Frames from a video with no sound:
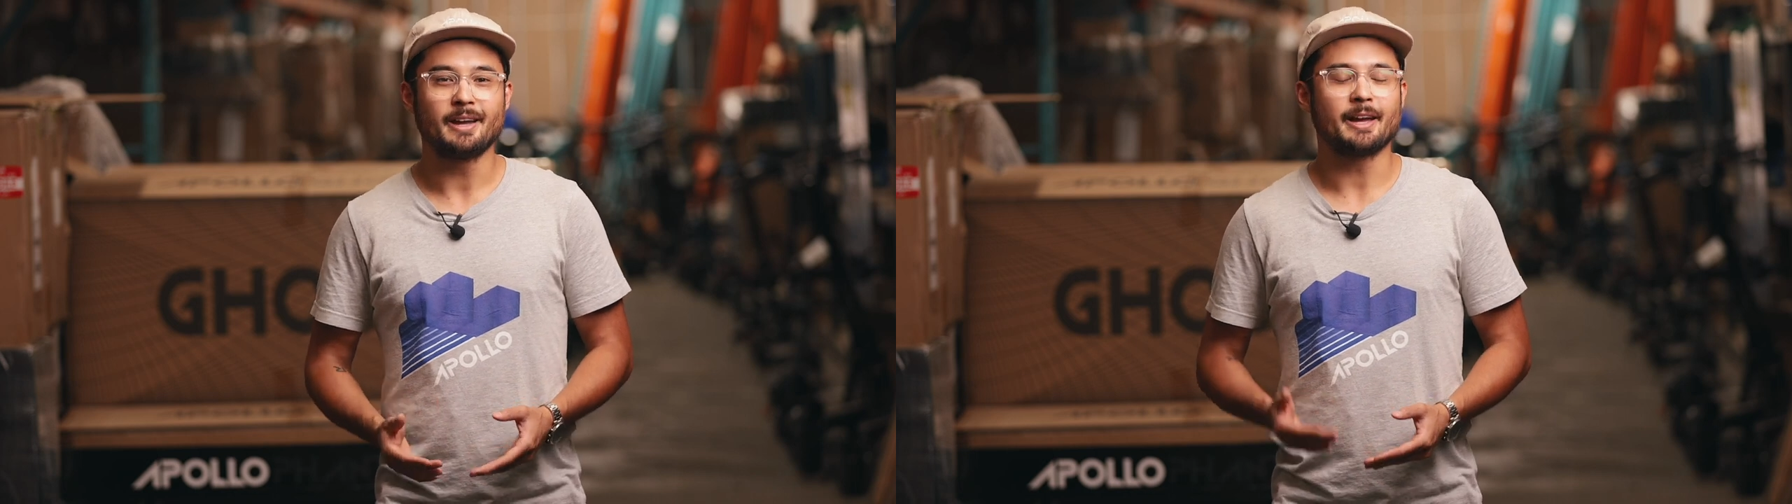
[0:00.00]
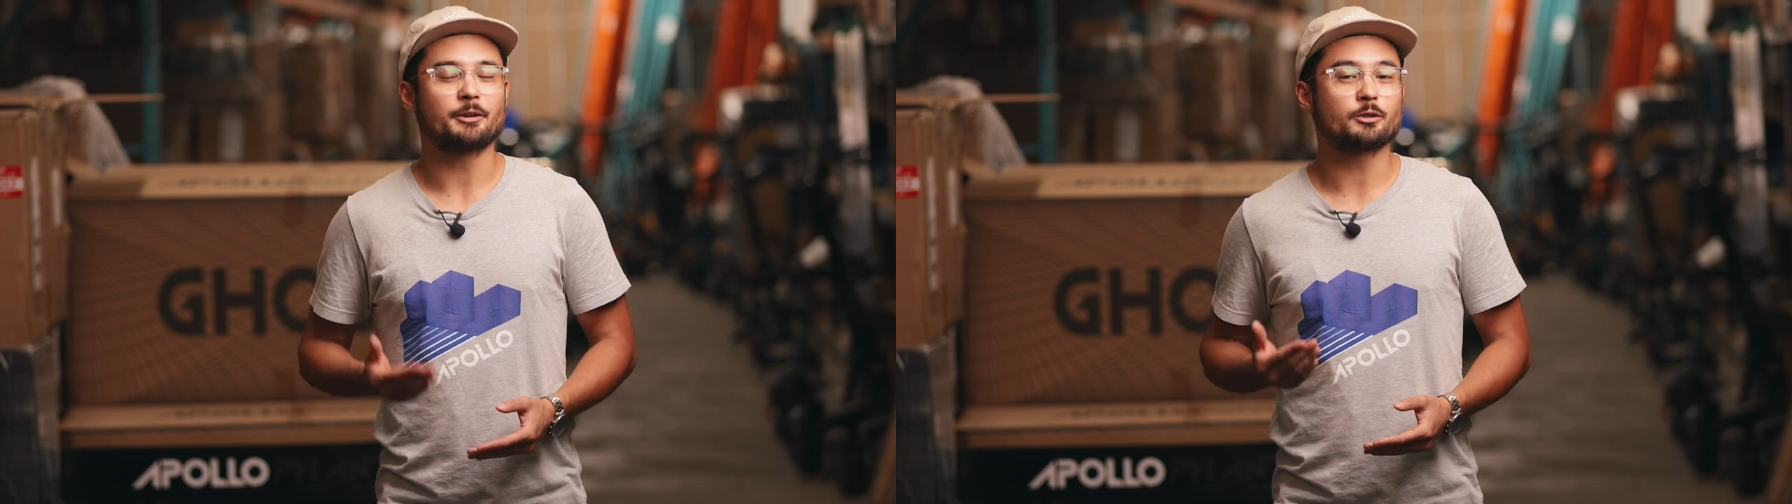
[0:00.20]

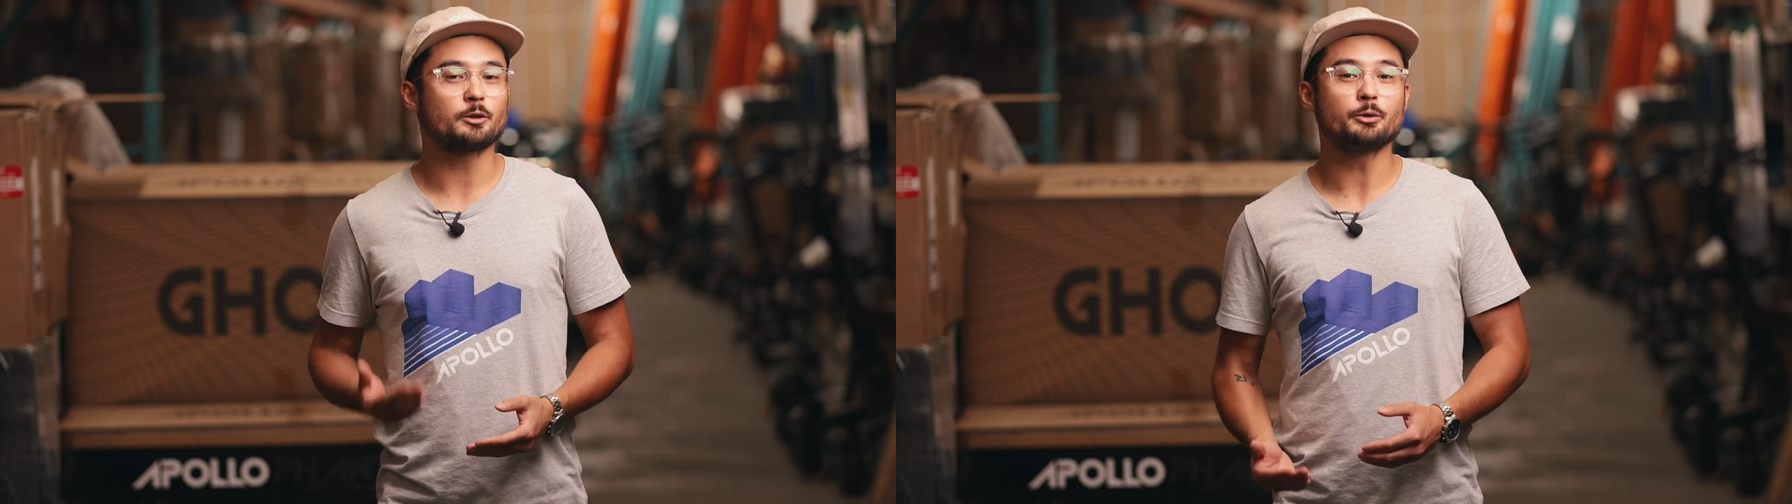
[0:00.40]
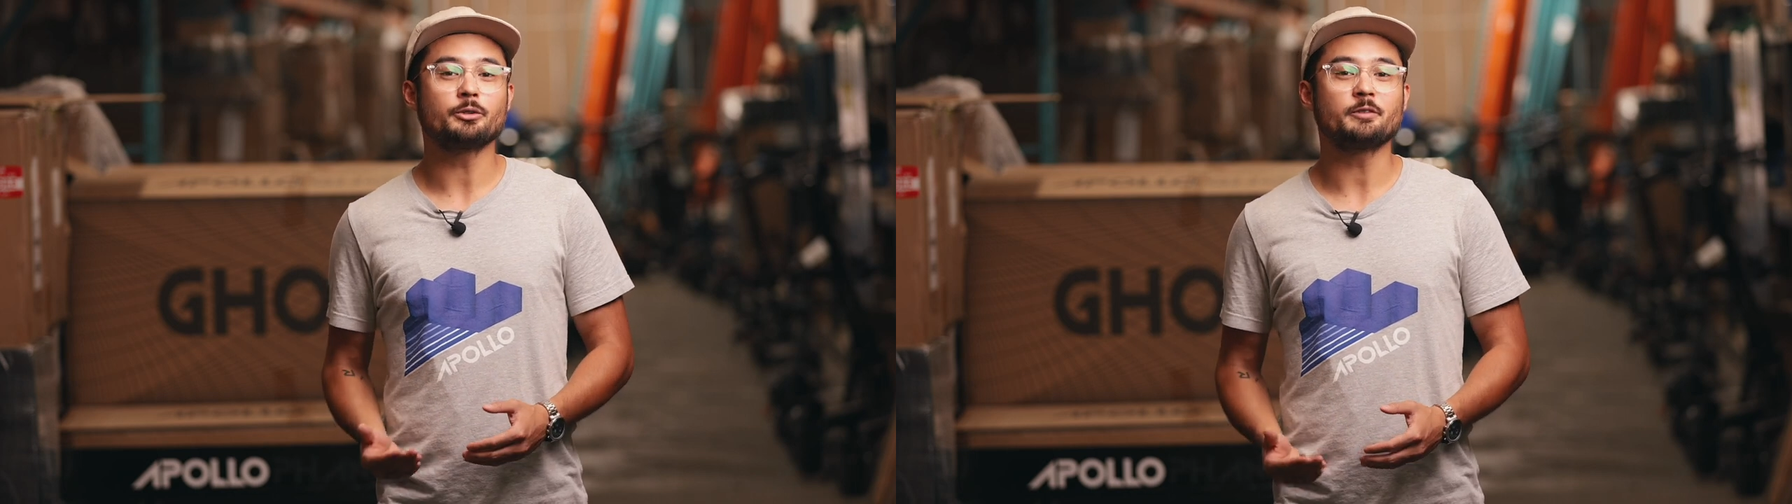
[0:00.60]

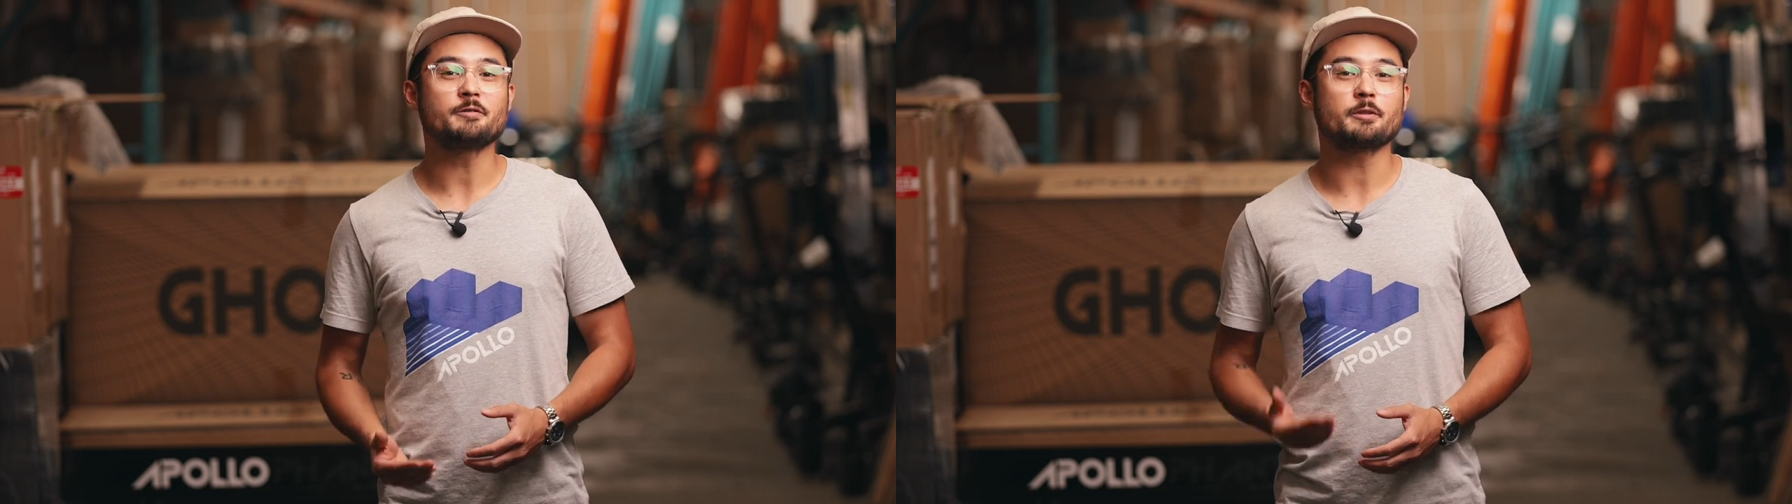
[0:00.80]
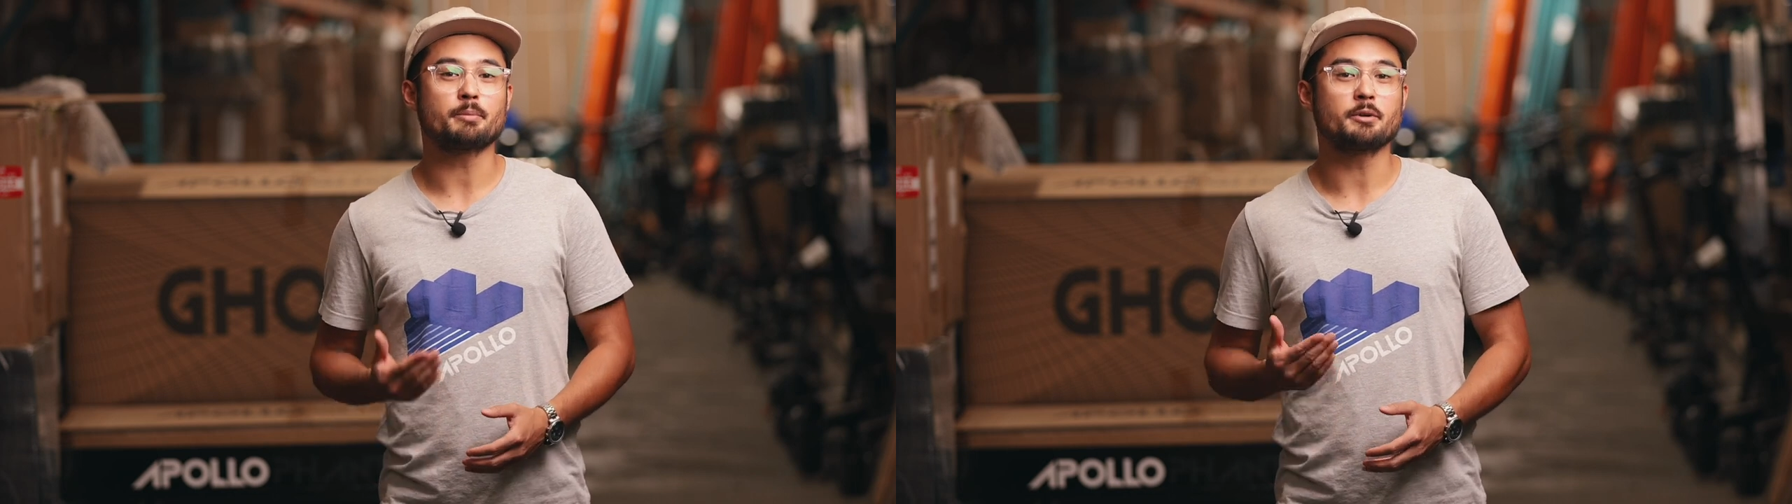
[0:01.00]
exclusively
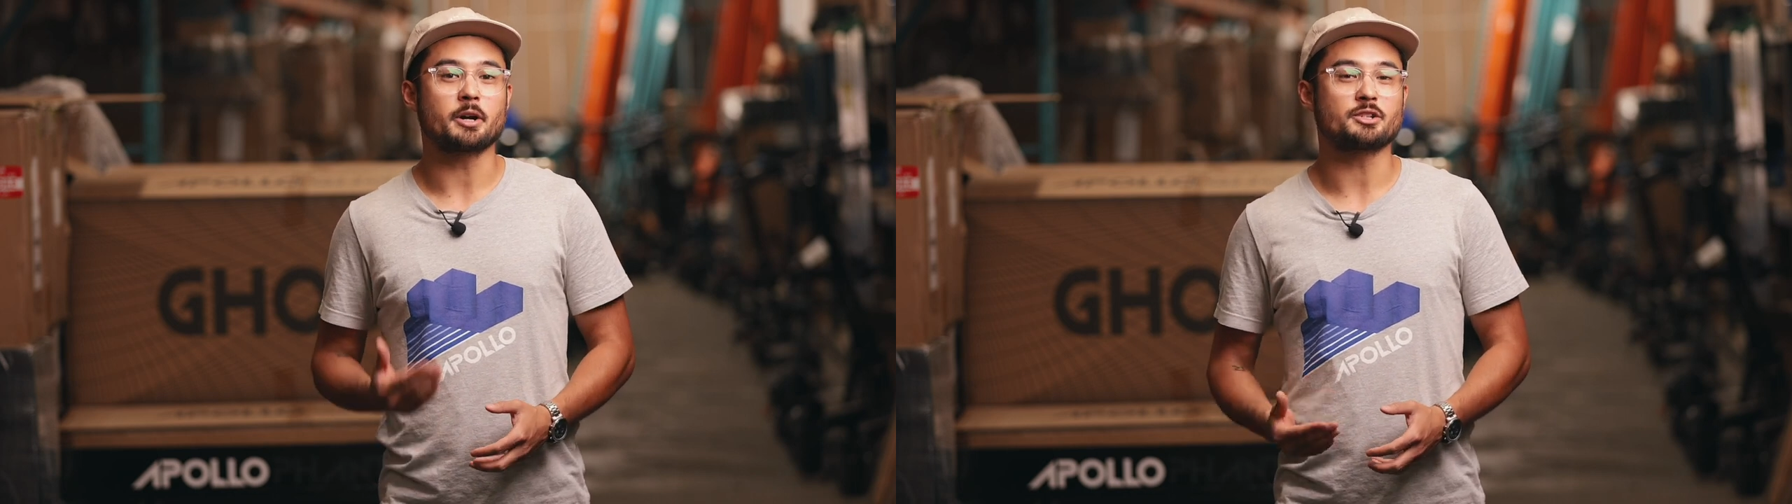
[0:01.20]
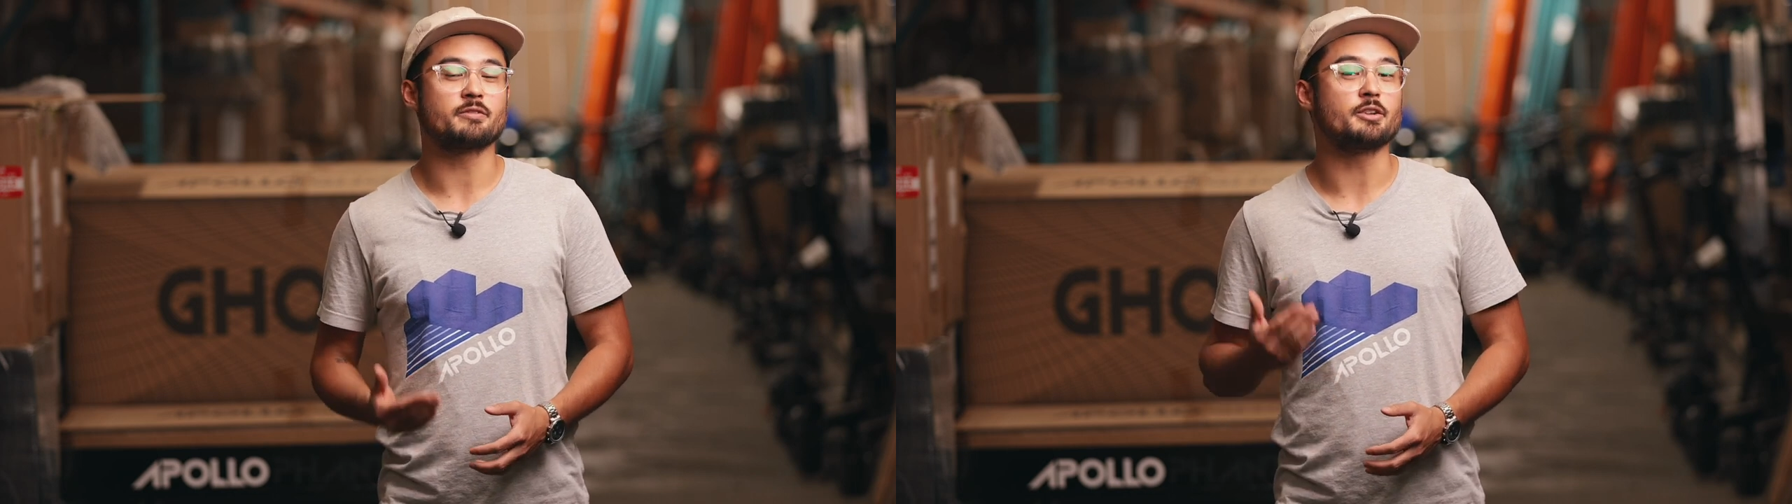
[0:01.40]
for the production